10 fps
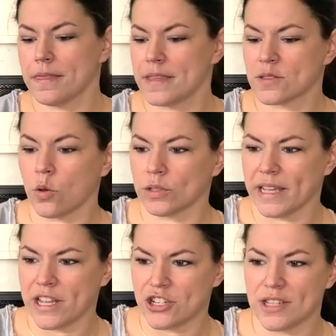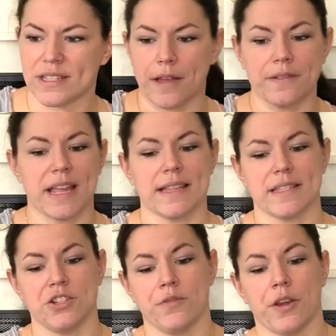This old kitchen stuff tends
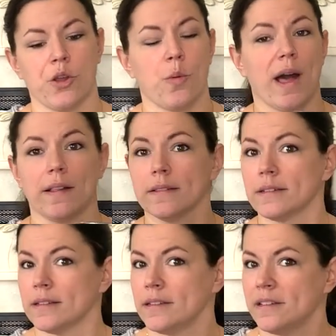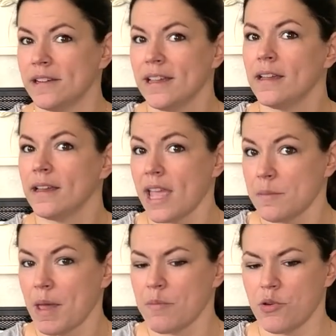to do very well
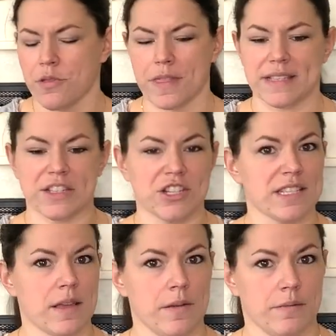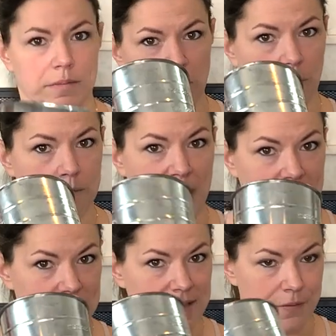in my booth. This is just a little
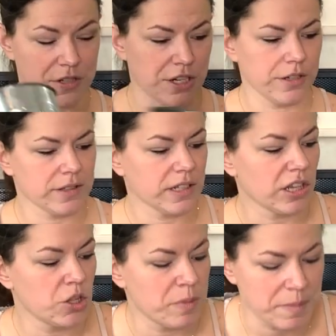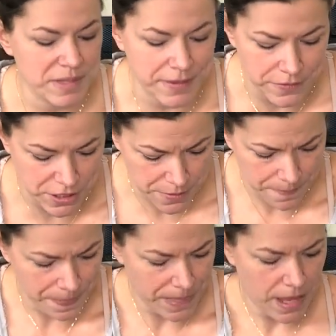metal sifter, little aluminum sifter.
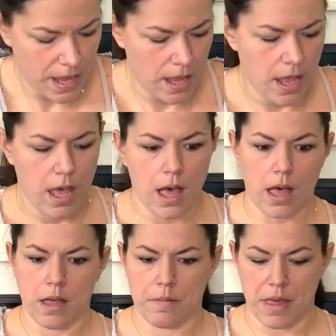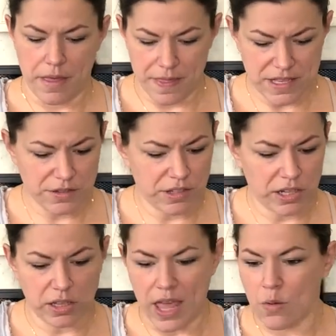Um, these are
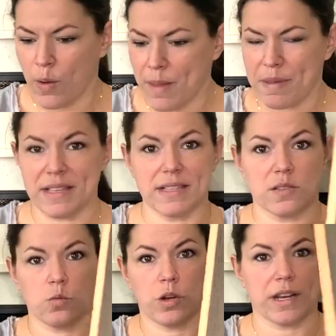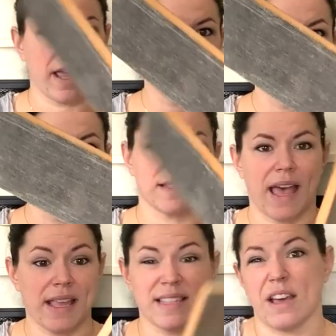little lightweight pieces of wood I can make
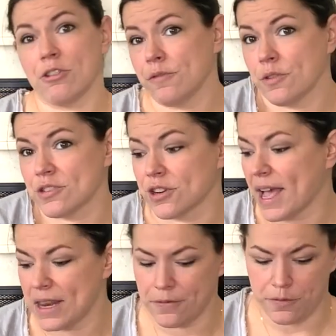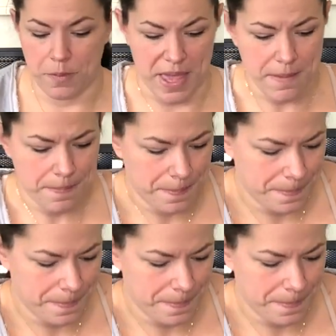signs out of. Those are kind of for me.